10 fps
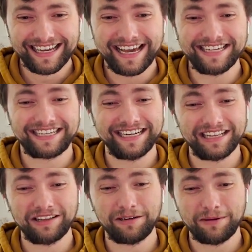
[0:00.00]
He's getting
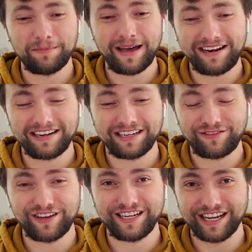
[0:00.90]
a little bit better at
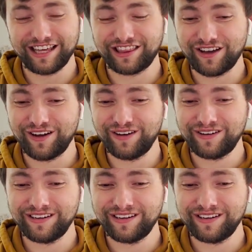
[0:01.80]
defending it though.